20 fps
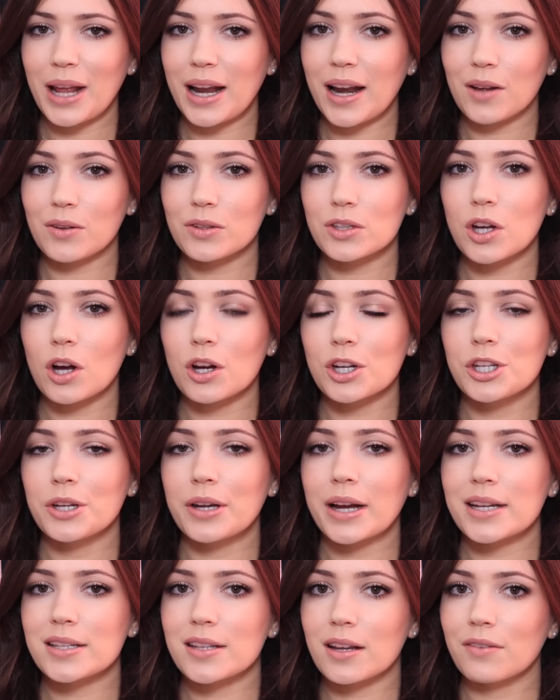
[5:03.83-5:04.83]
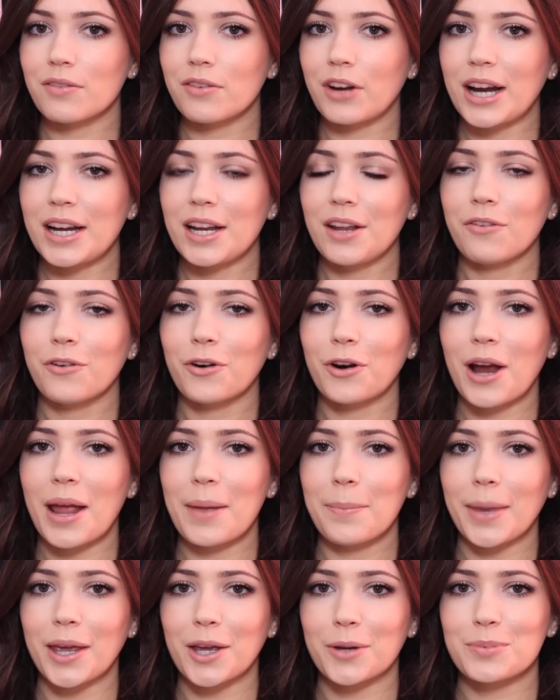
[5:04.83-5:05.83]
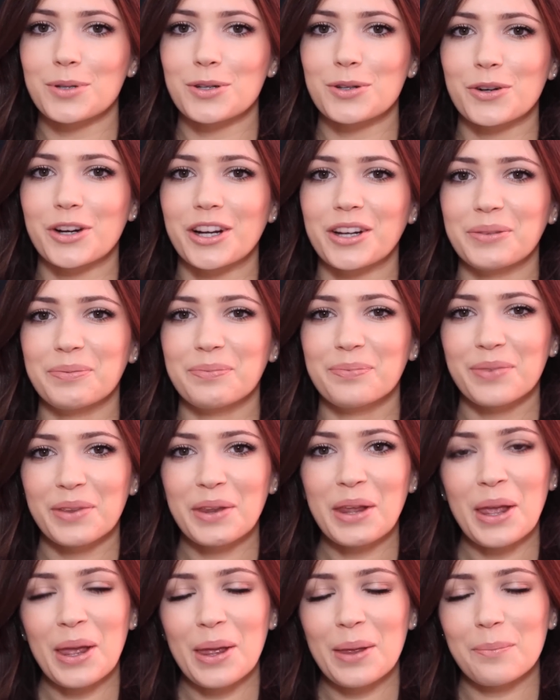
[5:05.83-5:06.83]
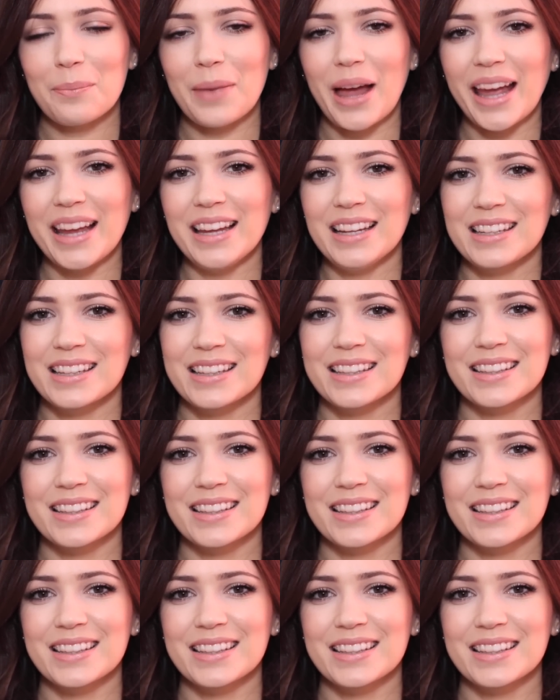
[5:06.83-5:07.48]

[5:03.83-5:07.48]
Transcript: and I will talk to you guys on Friday for a makeup tutorial. Bye!